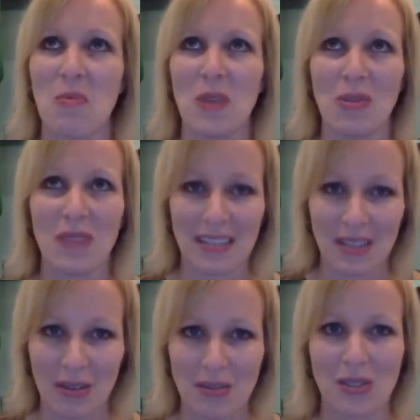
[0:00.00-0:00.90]
when you get
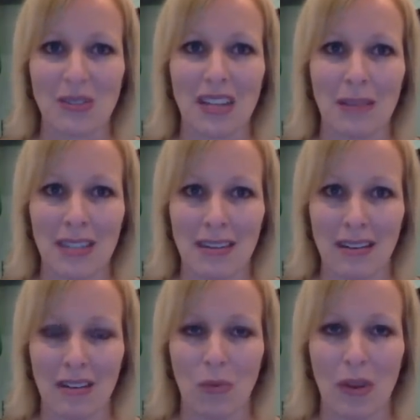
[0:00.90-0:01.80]
to those certain times of
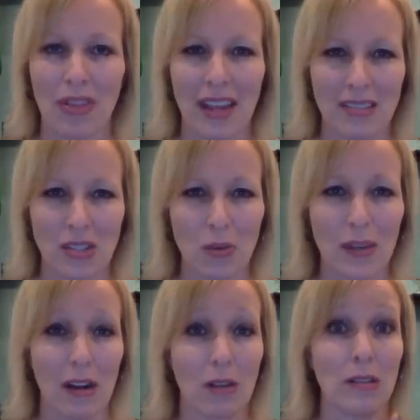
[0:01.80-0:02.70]
year when things do
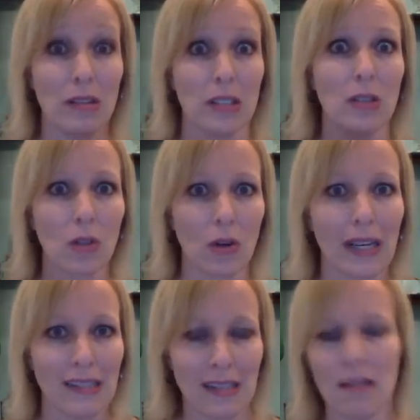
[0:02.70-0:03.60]
get a little
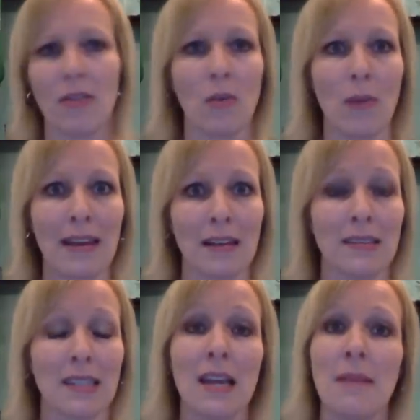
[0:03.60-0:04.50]
crazy on the
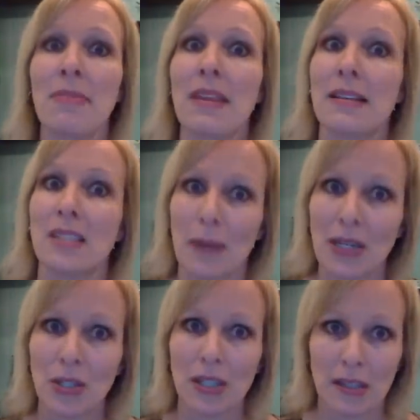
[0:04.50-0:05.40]
weekends,
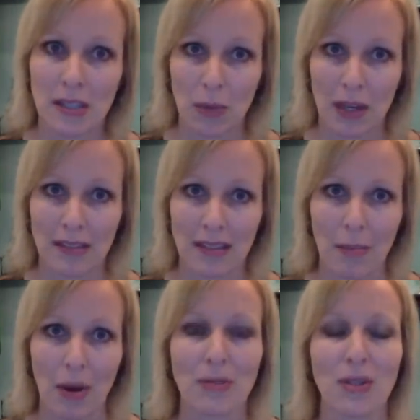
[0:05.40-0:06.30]
especially in the spring and summer.